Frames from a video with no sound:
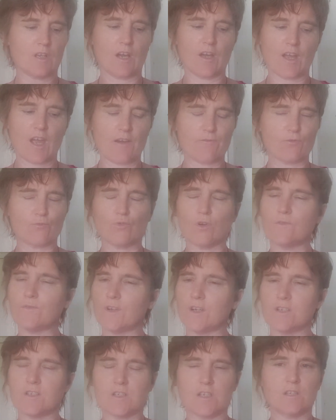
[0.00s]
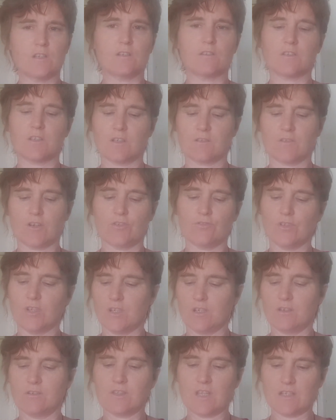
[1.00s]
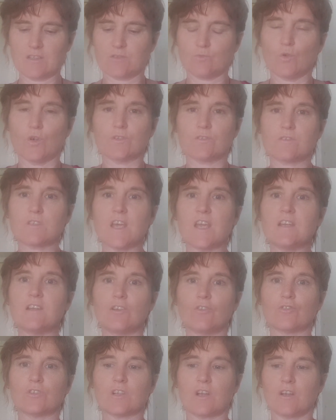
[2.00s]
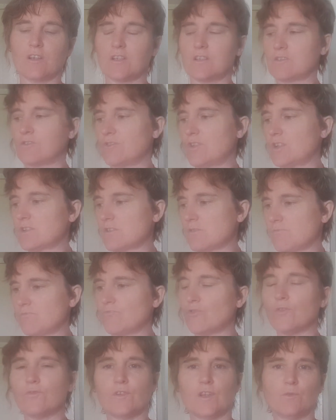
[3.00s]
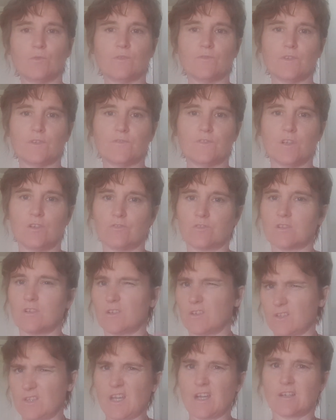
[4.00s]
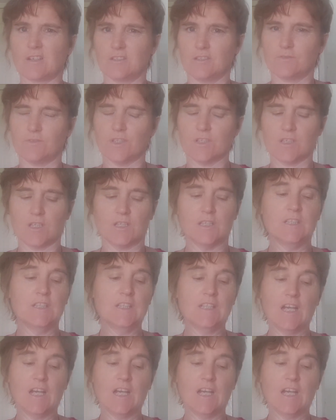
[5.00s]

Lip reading: I have a rough idea that, oh yeah, that's what 10 looks like, so that's roughly what 50 looks like, that kind of idea.